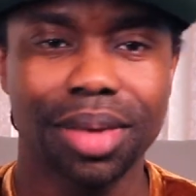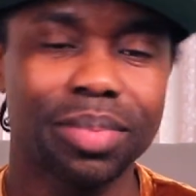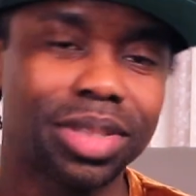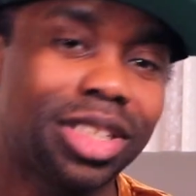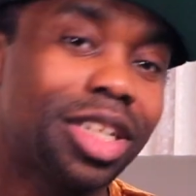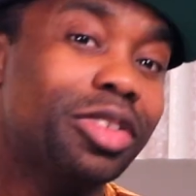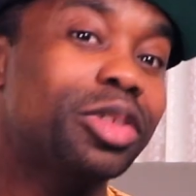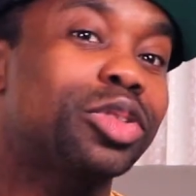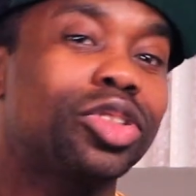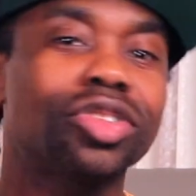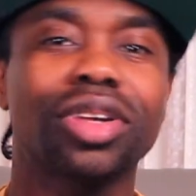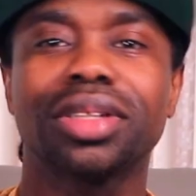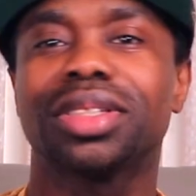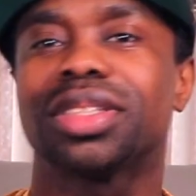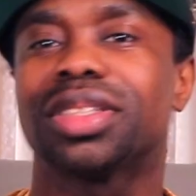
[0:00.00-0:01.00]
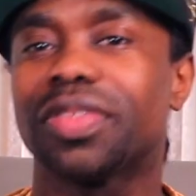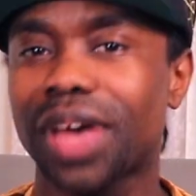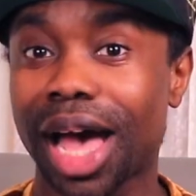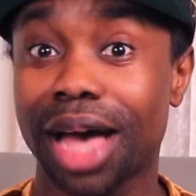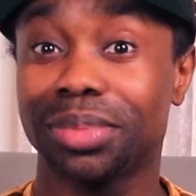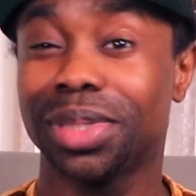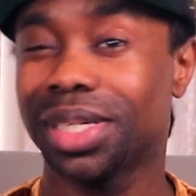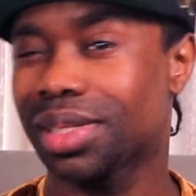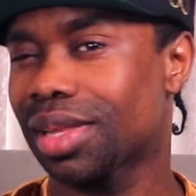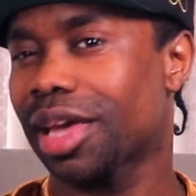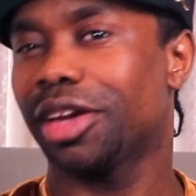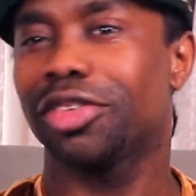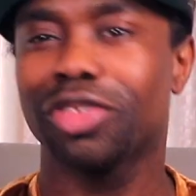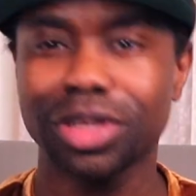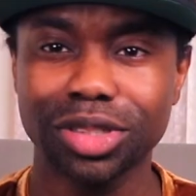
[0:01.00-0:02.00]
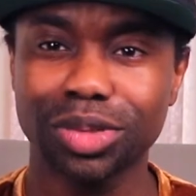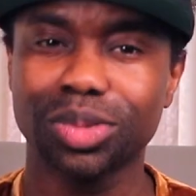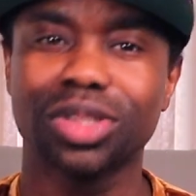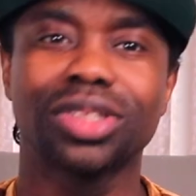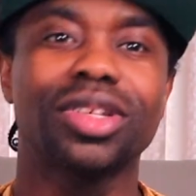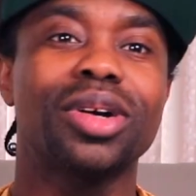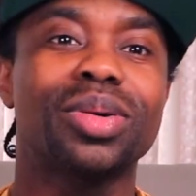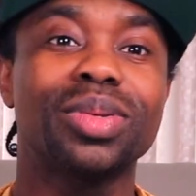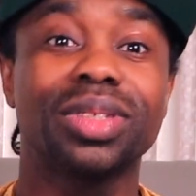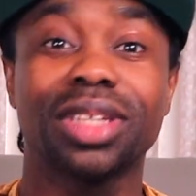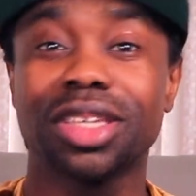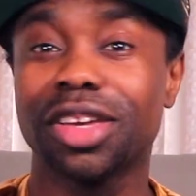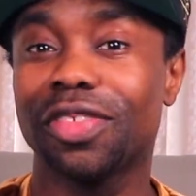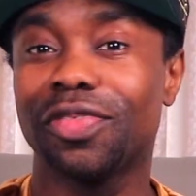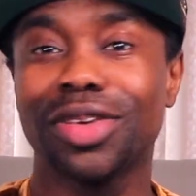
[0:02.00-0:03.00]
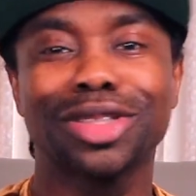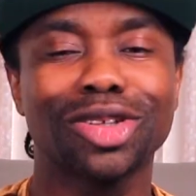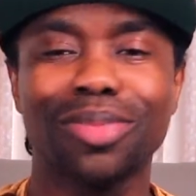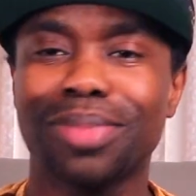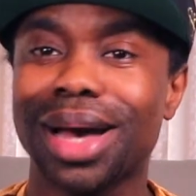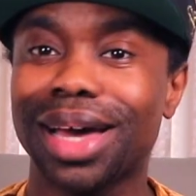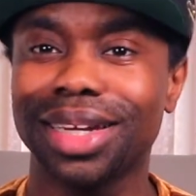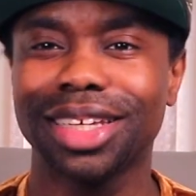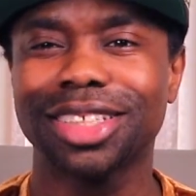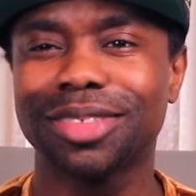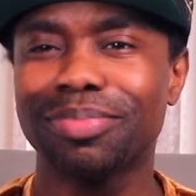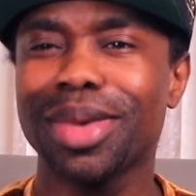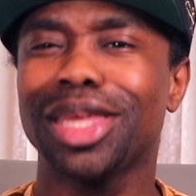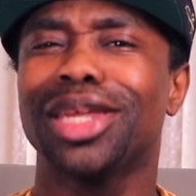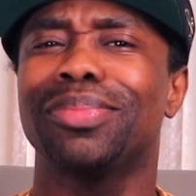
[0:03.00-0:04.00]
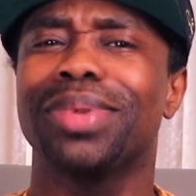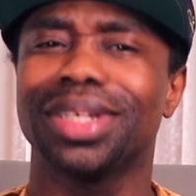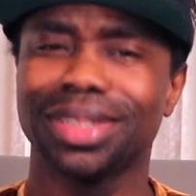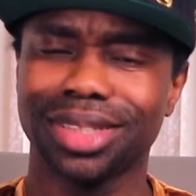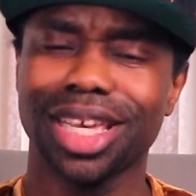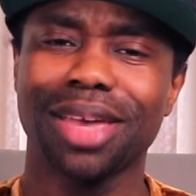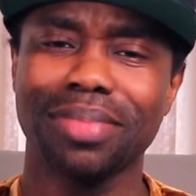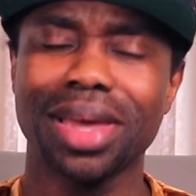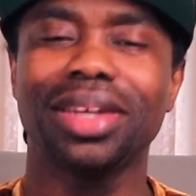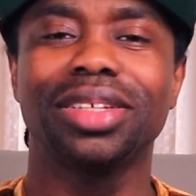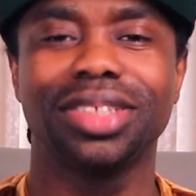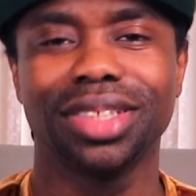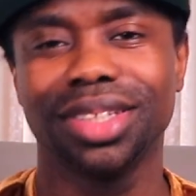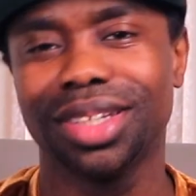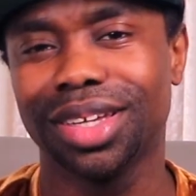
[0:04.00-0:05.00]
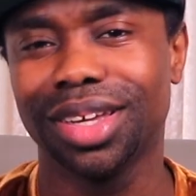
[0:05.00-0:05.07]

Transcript: Material structures of objects like crystal stones in your physical body is made up of the same energy.